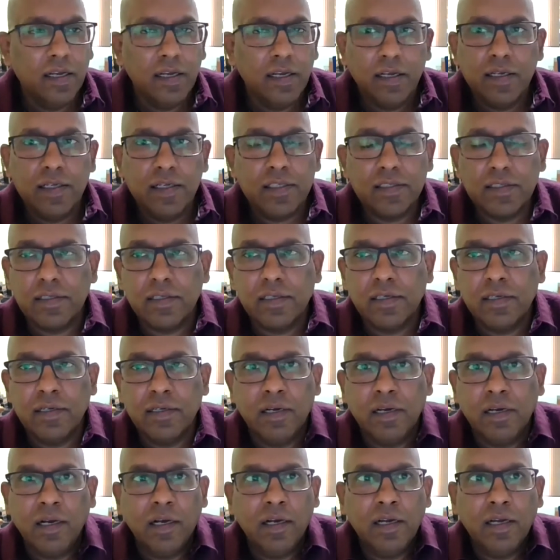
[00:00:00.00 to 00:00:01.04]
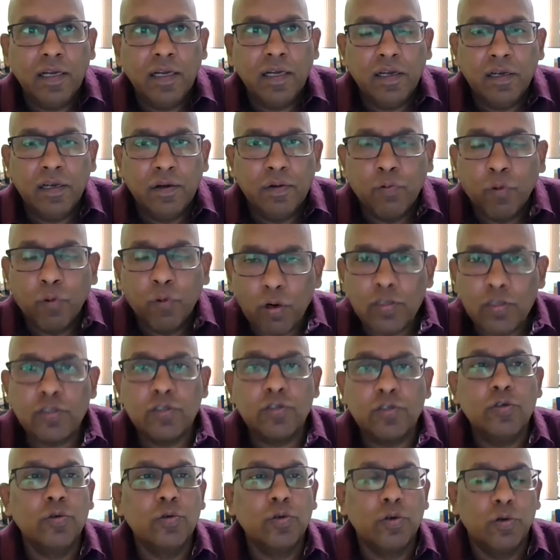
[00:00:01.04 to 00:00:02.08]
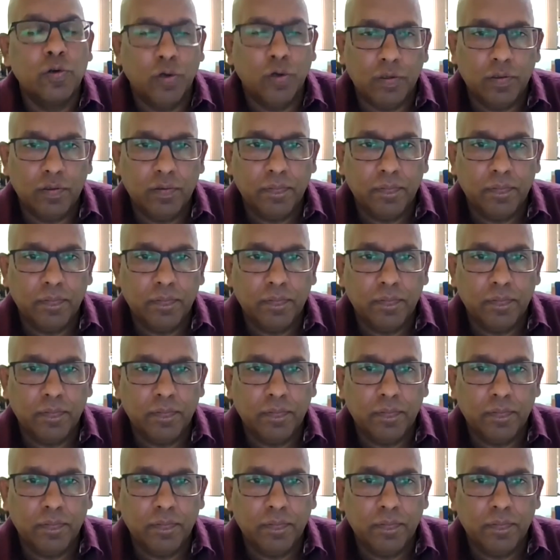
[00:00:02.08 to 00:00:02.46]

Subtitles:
is wants to grow.